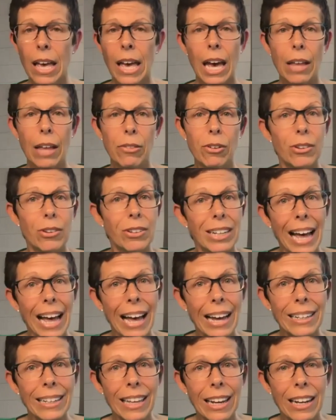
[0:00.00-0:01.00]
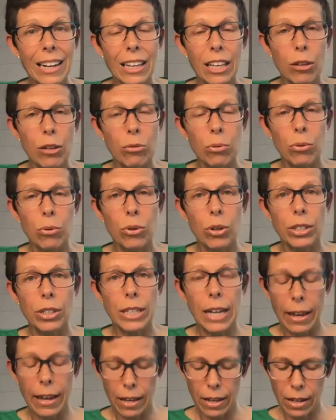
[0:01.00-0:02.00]
and they're not getting it through their
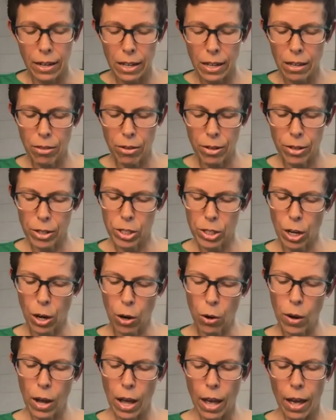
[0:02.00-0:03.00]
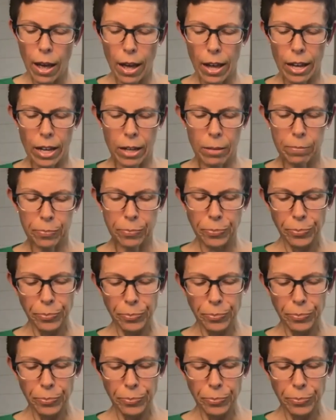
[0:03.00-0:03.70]
diet either. So, um,